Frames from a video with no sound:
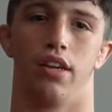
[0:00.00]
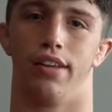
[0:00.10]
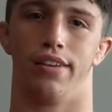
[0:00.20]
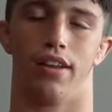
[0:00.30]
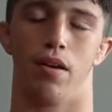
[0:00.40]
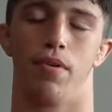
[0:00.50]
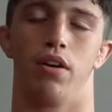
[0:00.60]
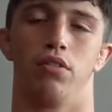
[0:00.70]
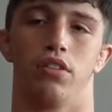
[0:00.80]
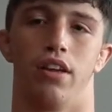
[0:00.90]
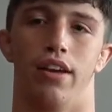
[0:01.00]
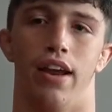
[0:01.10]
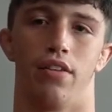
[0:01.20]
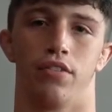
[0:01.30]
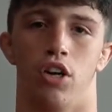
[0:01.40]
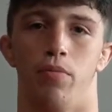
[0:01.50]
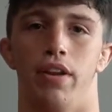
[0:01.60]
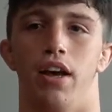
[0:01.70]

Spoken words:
and everybody was like out of the tournament.